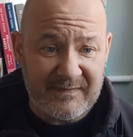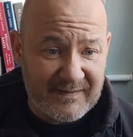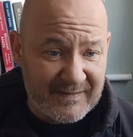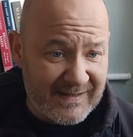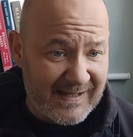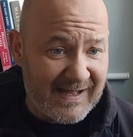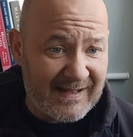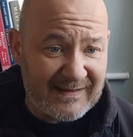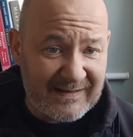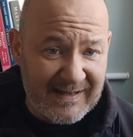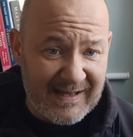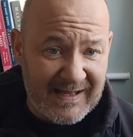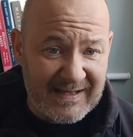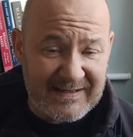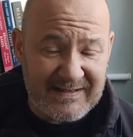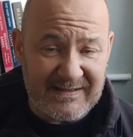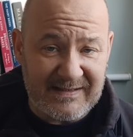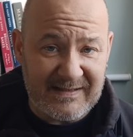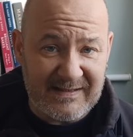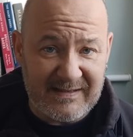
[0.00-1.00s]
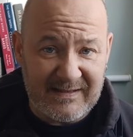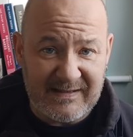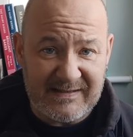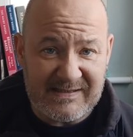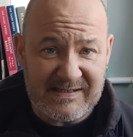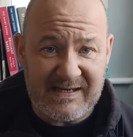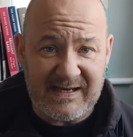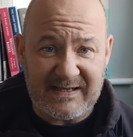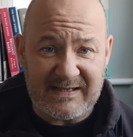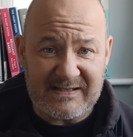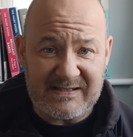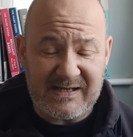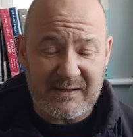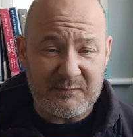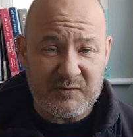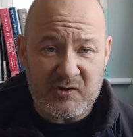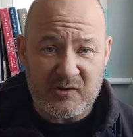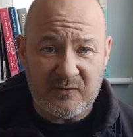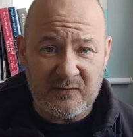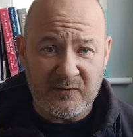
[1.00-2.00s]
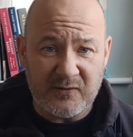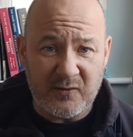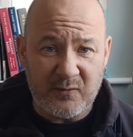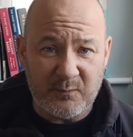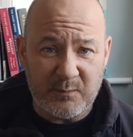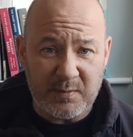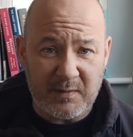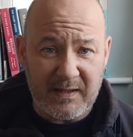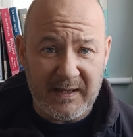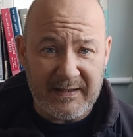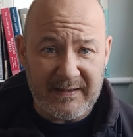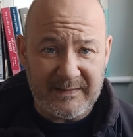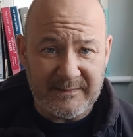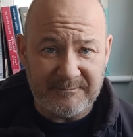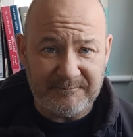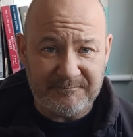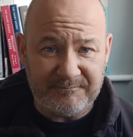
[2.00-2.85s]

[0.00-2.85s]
That lad is an exceptional young player,